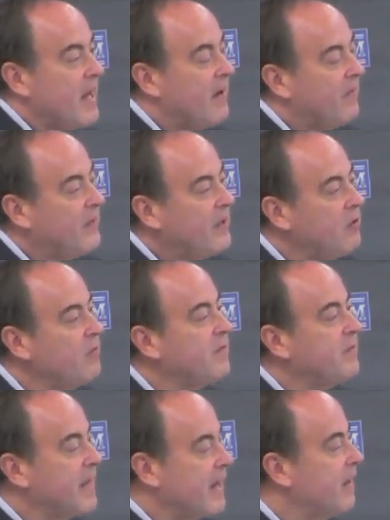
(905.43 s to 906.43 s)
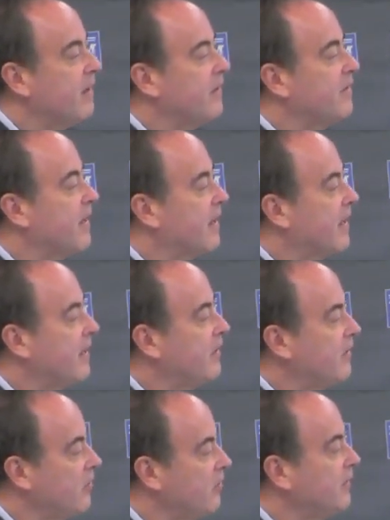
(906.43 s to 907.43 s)
if you think that a
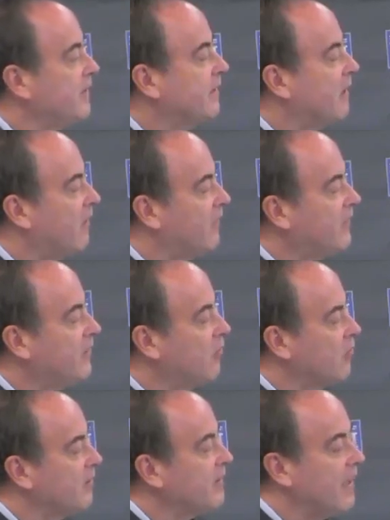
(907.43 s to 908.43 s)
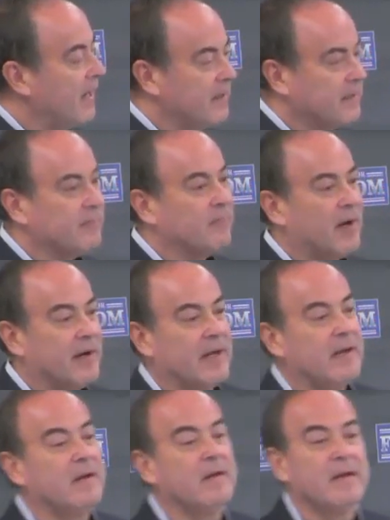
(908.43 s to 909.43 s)
use of your tax
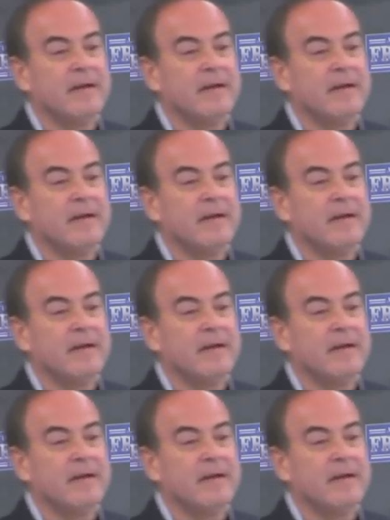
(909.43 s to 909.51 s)
money